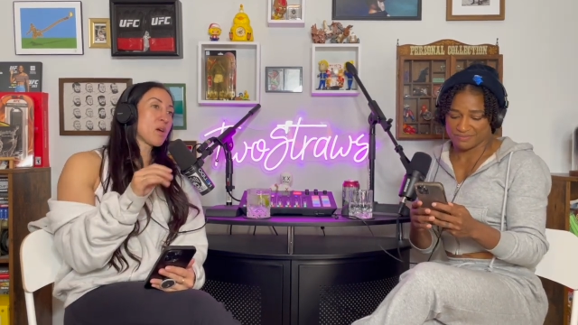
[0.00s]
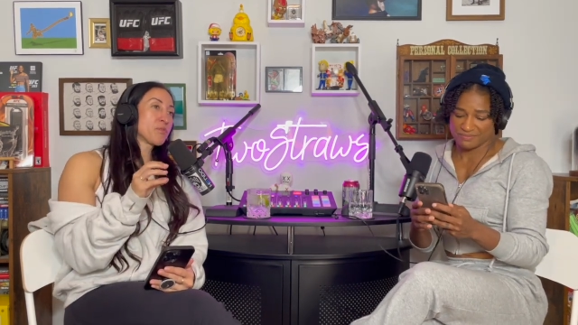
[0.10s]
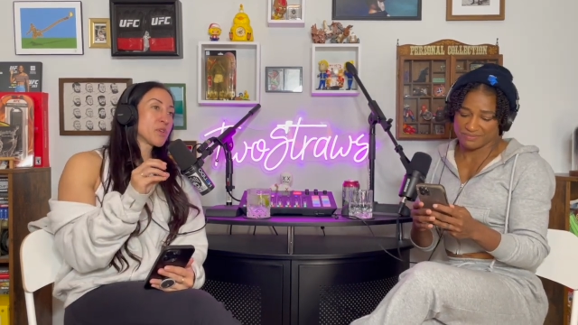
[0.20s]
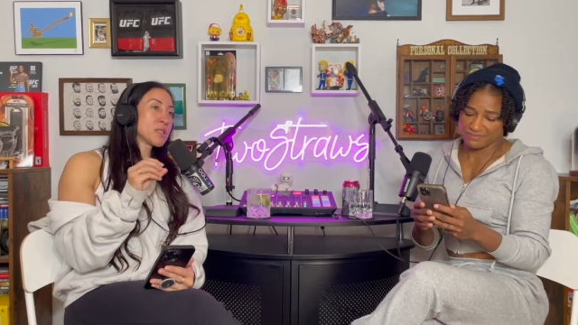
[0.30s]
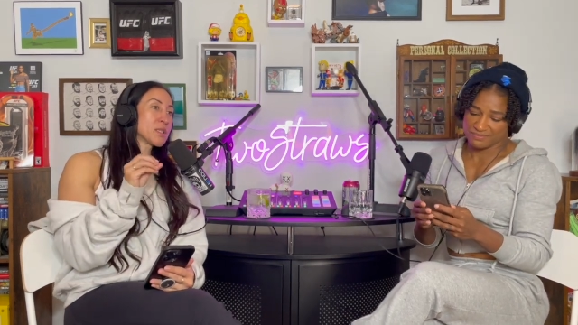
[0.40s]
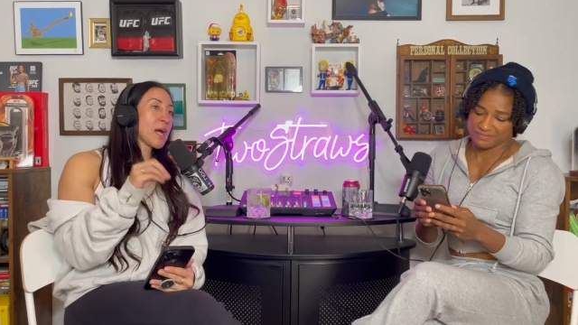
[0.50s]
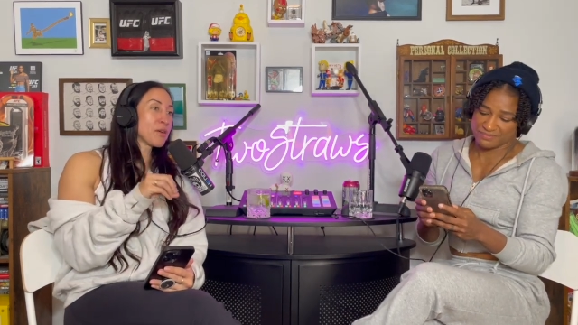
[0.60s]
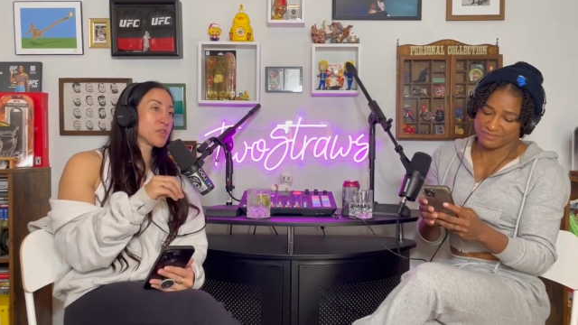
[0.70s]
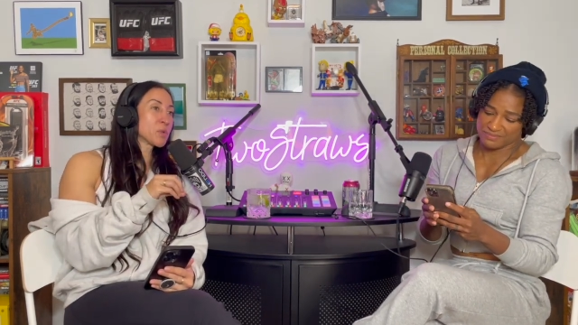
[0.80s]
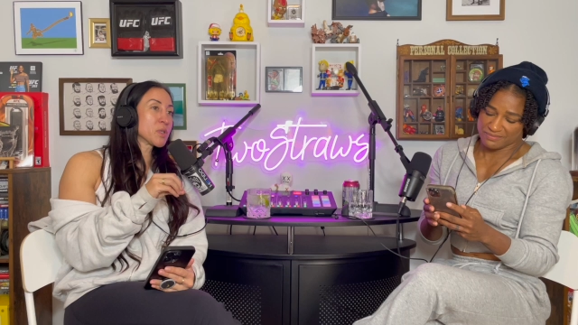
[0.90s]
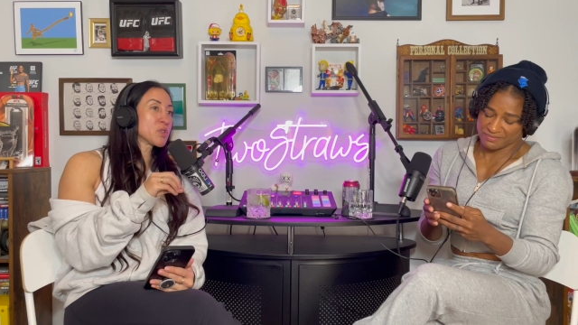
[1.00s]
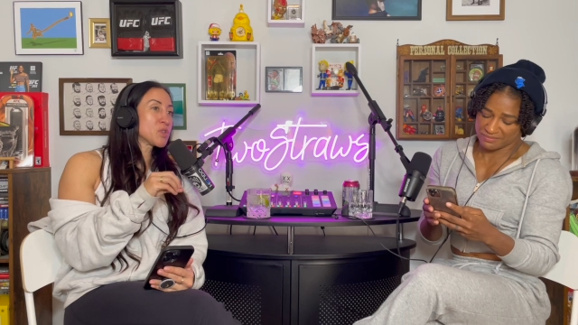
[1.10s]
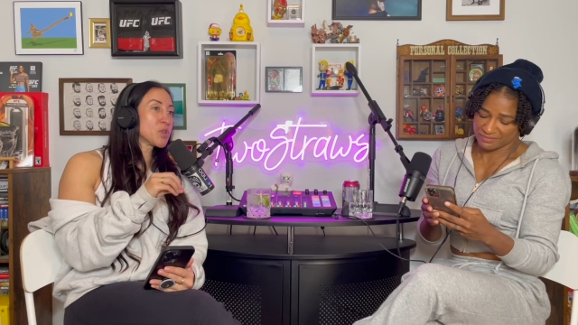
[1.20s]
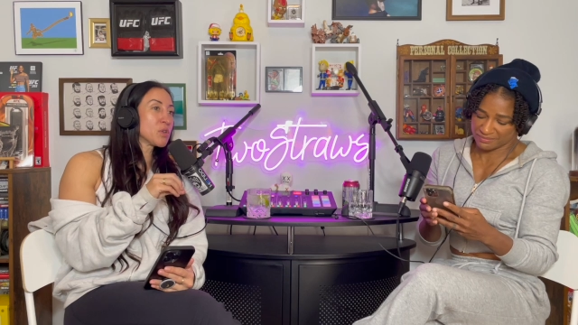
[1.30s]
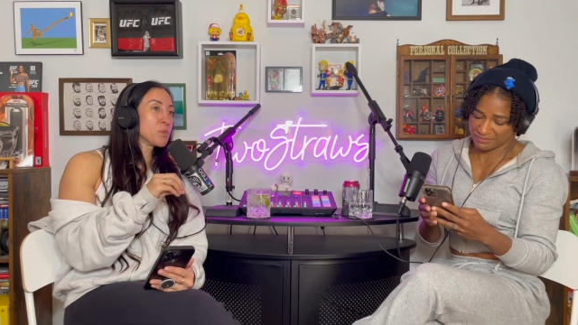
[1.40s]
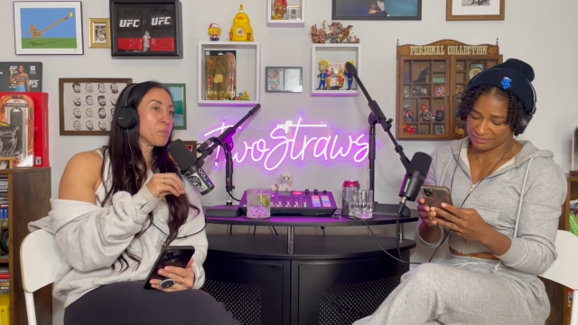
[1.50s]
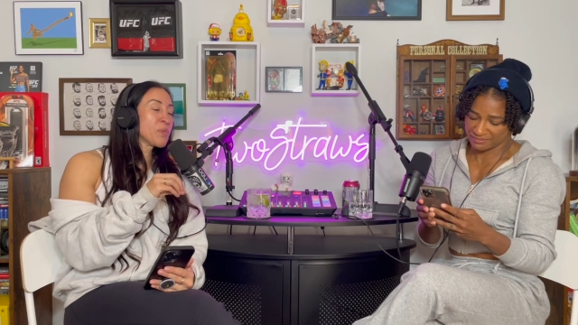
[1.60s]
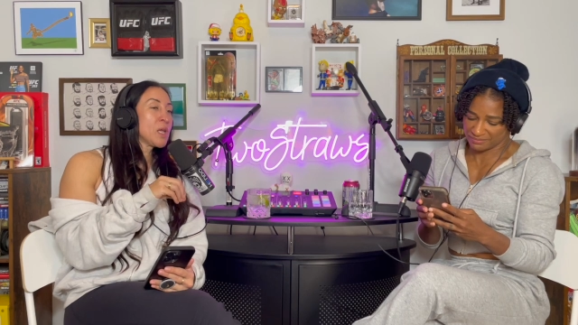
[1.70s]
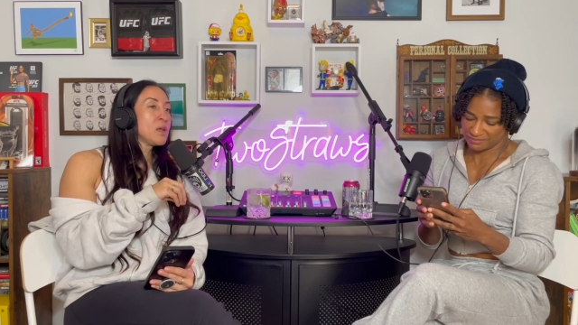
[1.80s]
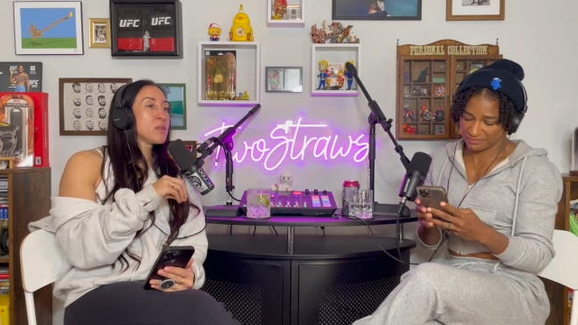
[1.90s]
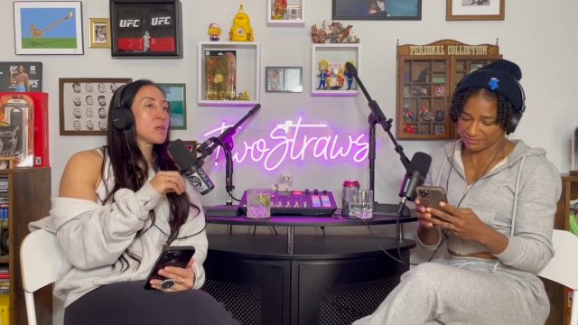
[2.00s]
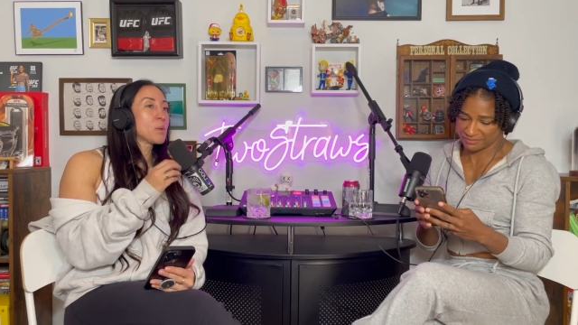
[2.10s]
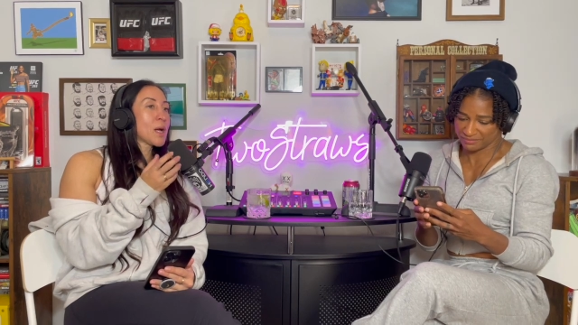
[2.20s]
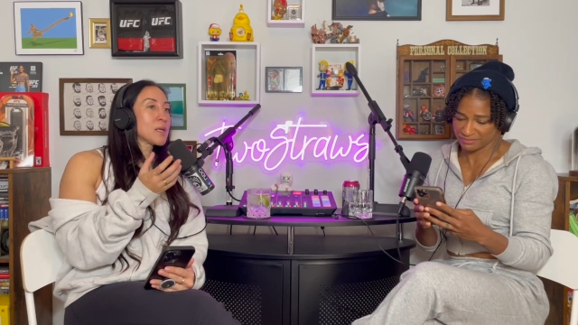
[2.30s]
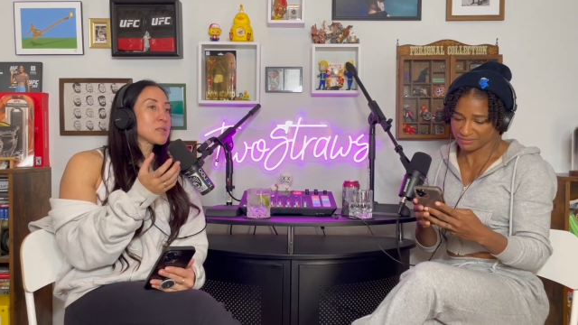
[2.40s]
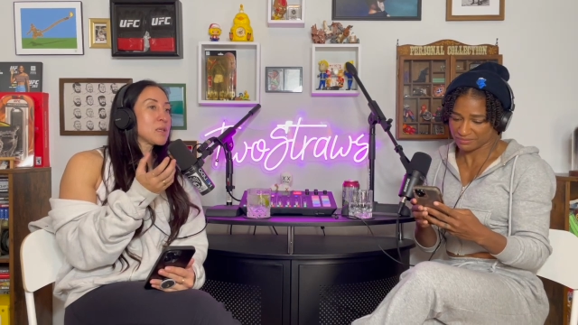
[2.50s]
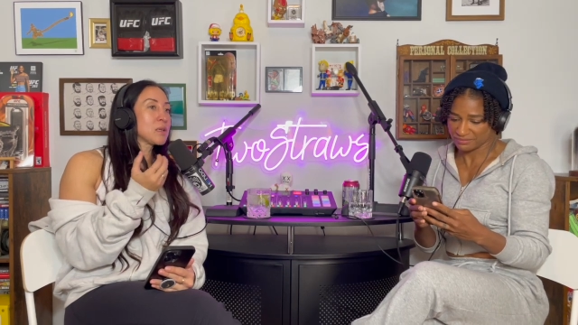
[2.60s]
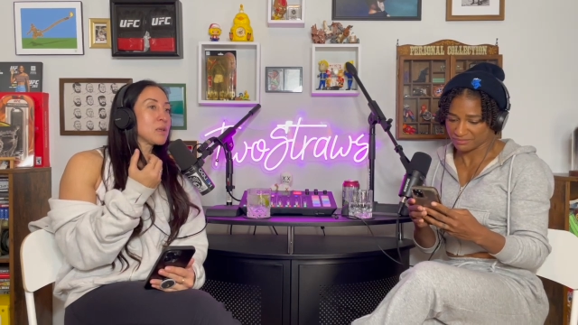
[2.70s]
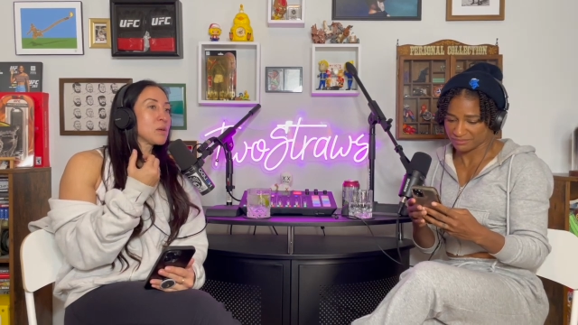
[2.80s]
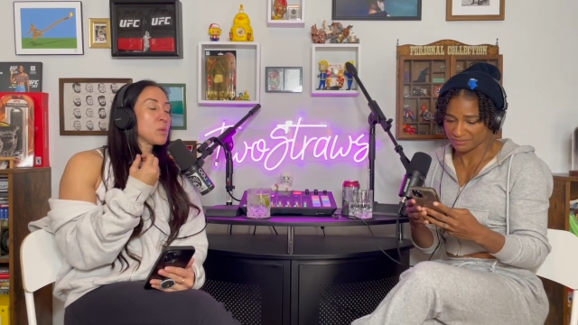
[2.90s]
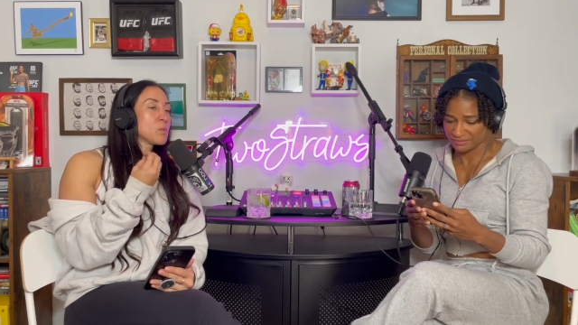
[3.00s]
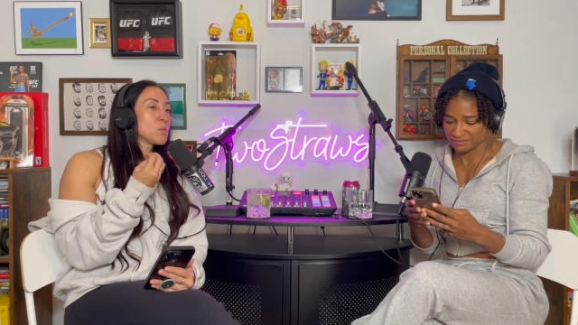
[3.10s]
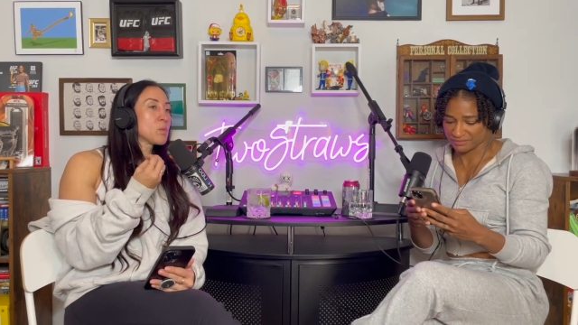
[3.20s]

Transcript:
Speaker 1: conference afterwards too. They were asking, you know,